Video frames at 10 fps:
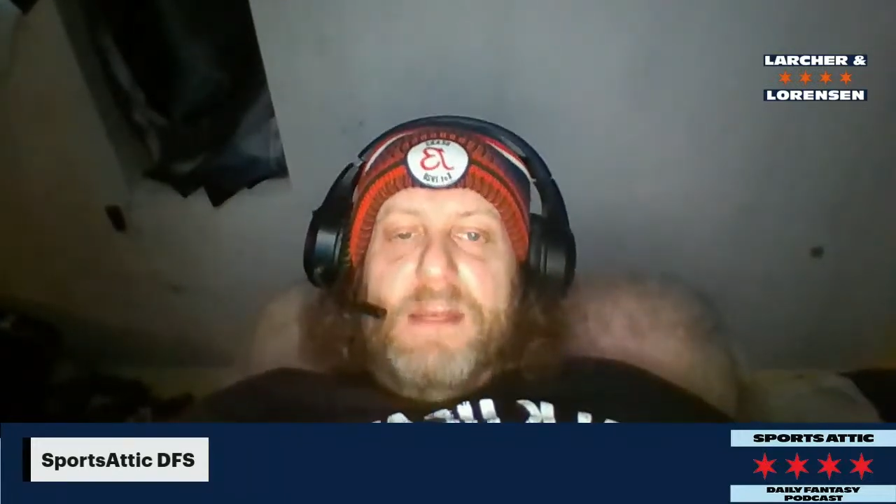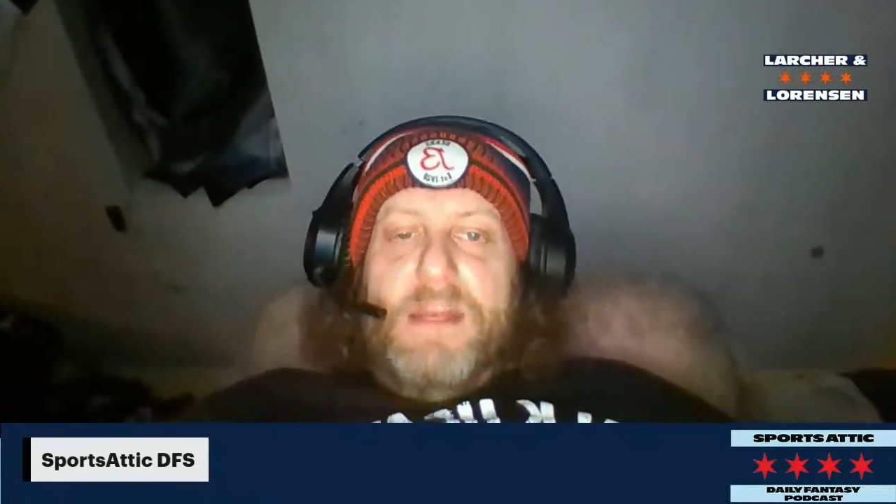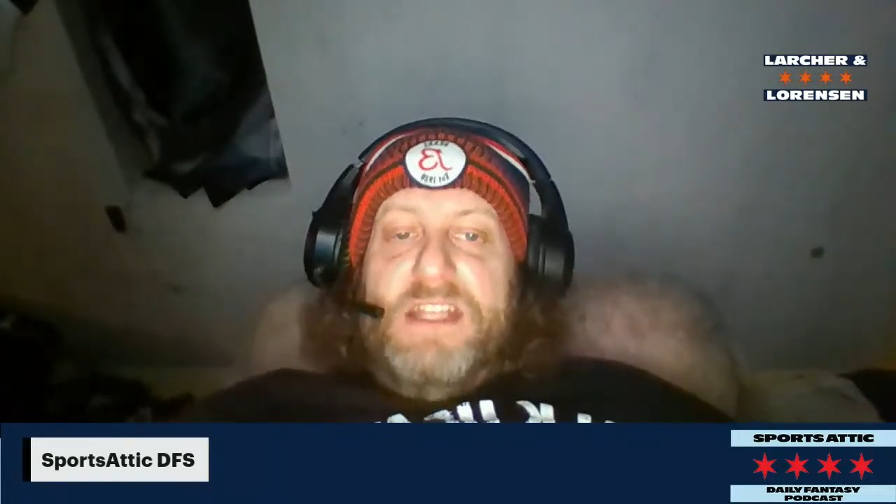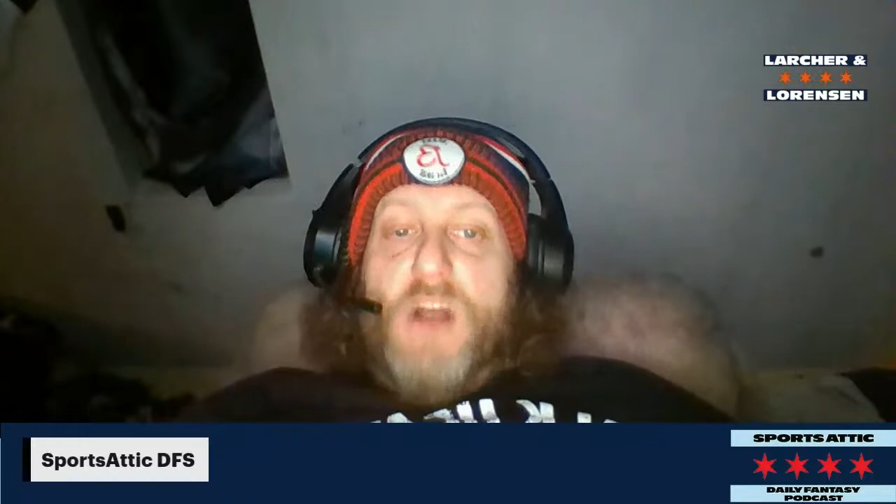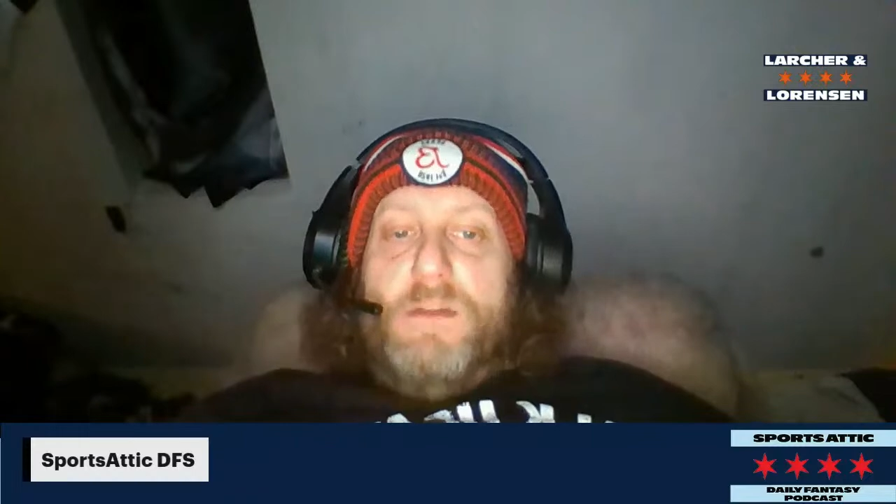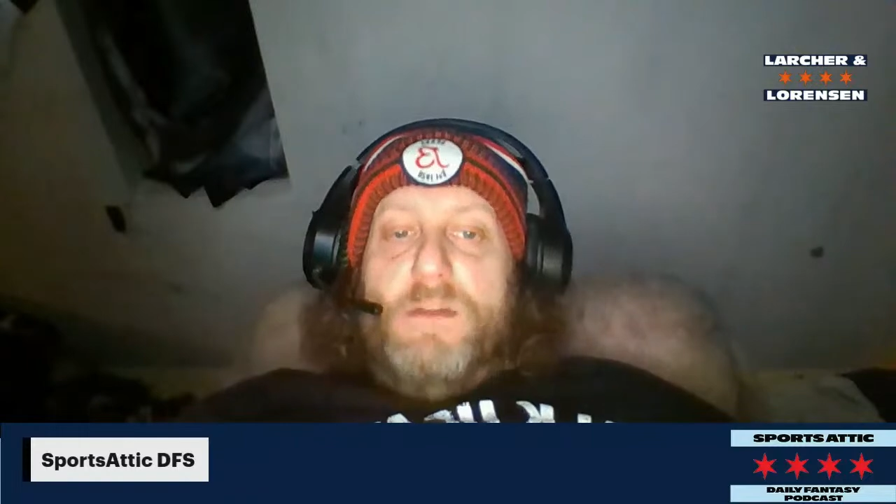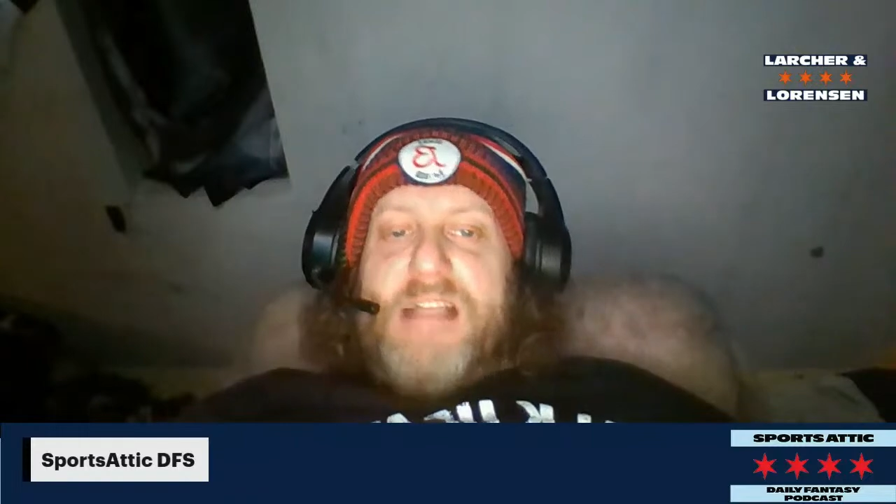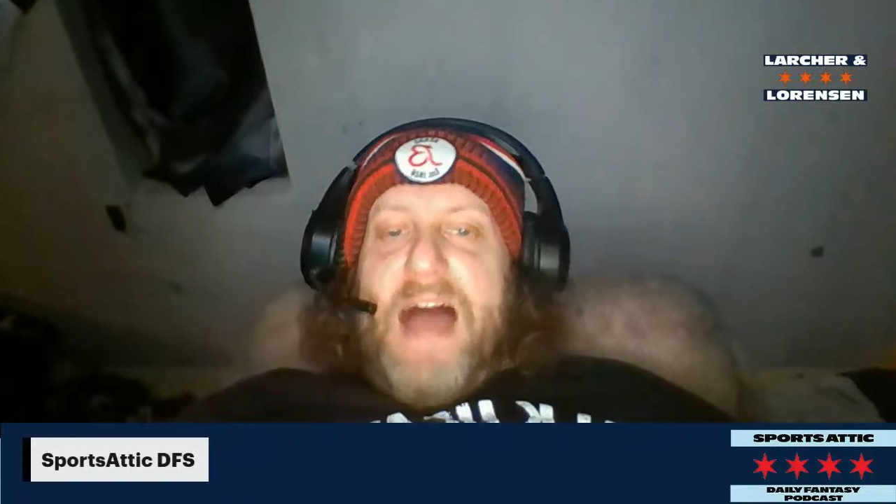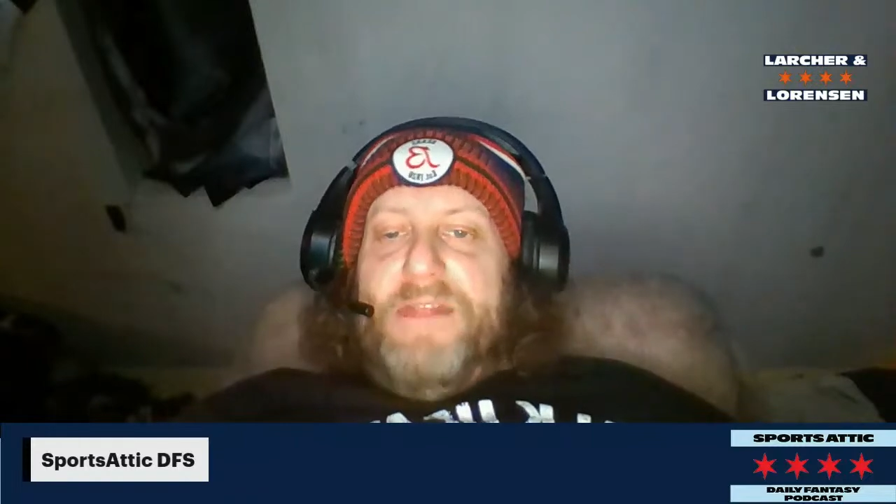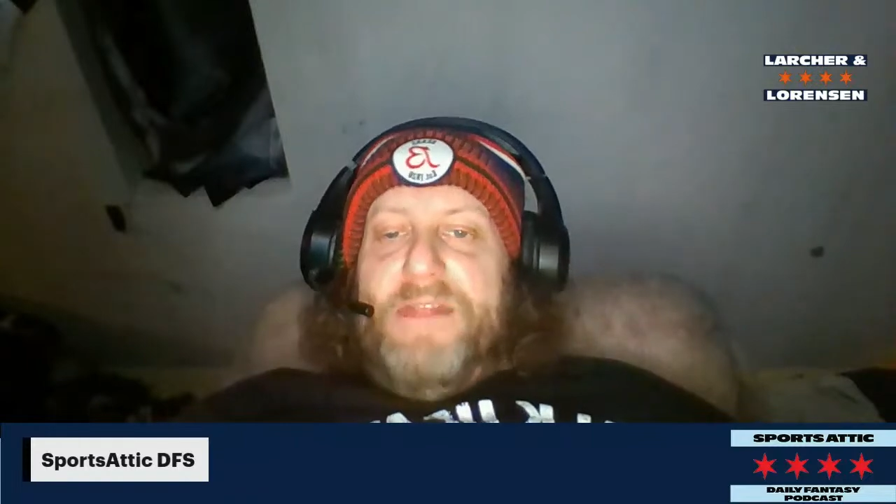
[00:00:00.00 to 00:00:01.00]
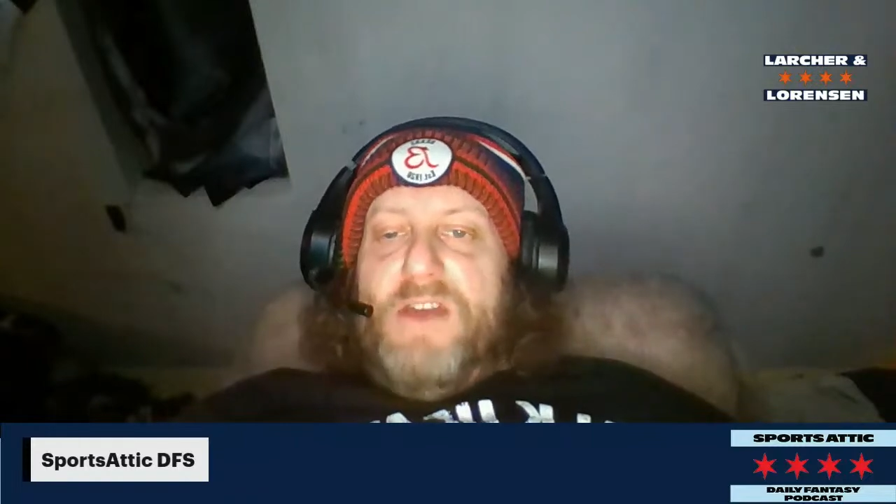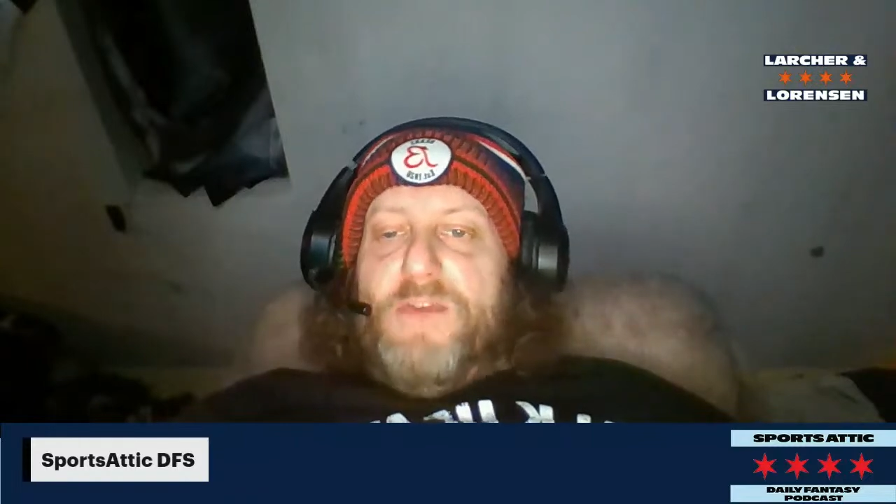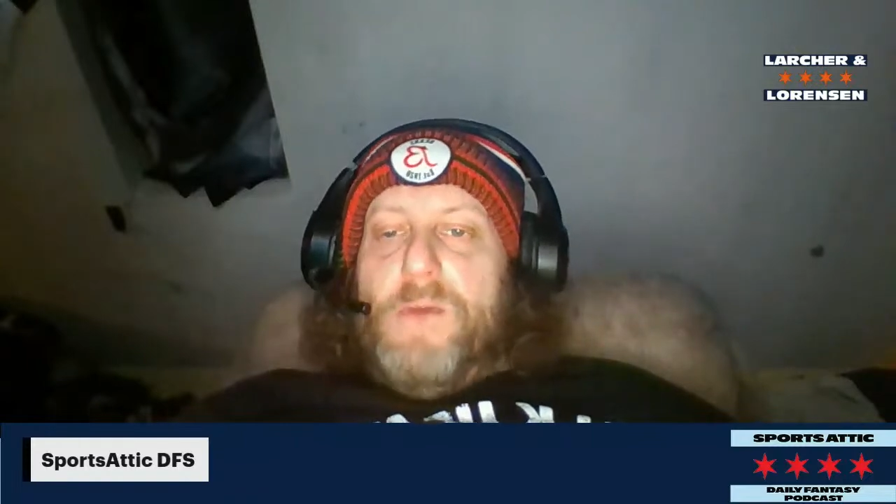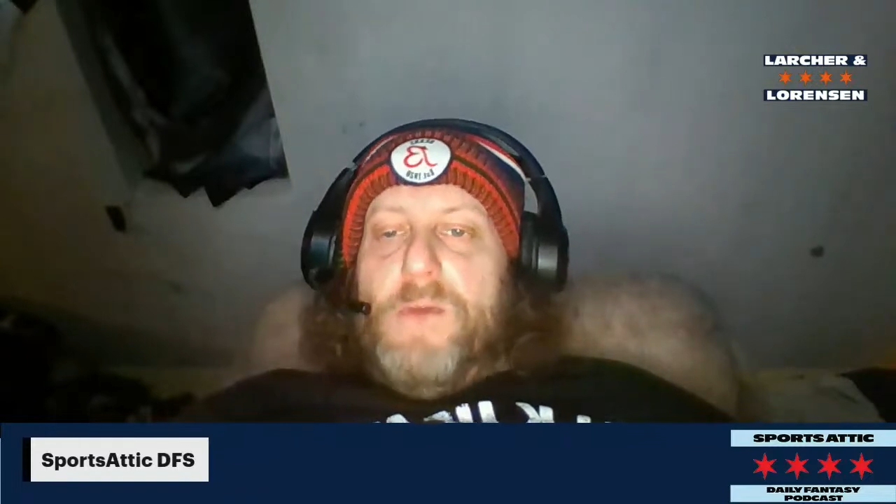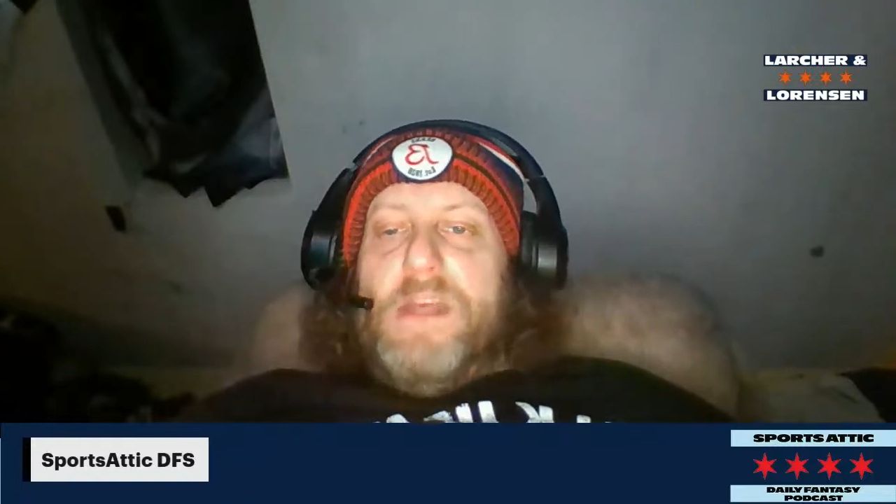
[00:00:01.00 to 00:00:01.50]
I mean, he's almost gotten there 3